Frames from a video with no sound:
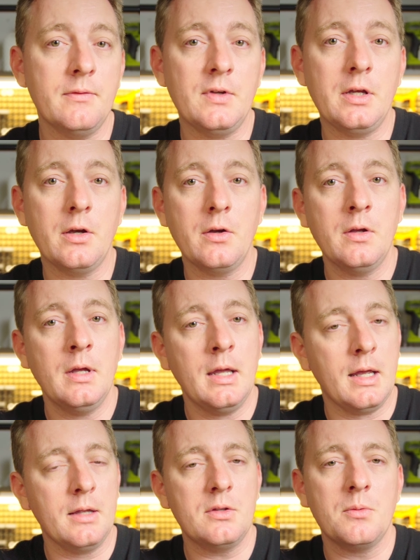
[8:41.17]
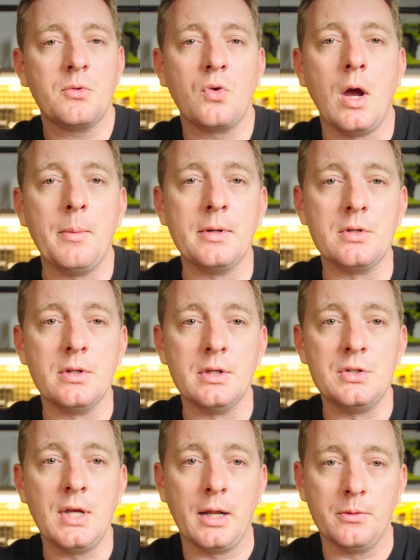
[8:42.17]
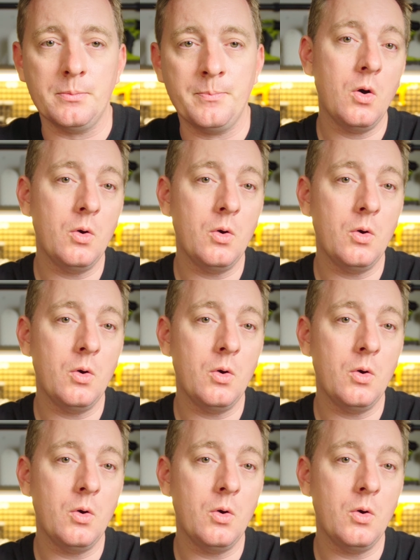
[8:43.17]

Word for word: the video and subscribing to the channel.